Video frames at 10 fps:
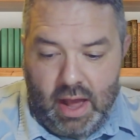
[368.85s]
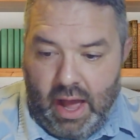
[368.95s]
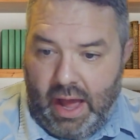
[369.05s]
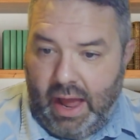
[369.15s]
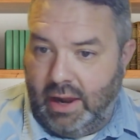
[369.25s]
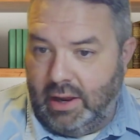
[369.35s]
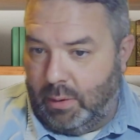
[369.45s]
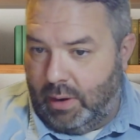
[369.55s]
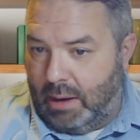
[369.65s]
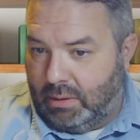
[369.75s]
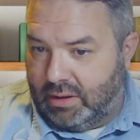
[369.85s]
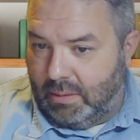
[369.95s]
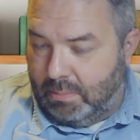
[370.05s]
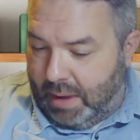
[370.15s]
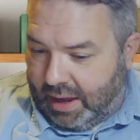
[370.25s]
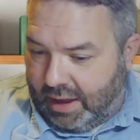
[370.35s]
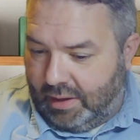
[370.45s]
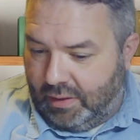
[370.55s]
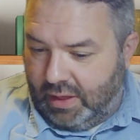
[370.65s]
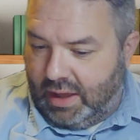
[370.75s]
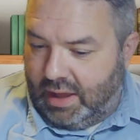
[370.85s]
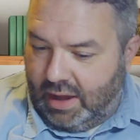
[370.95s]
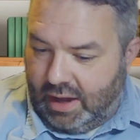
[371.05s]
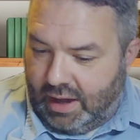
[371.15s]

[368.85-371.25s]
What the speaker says: and you were able to make your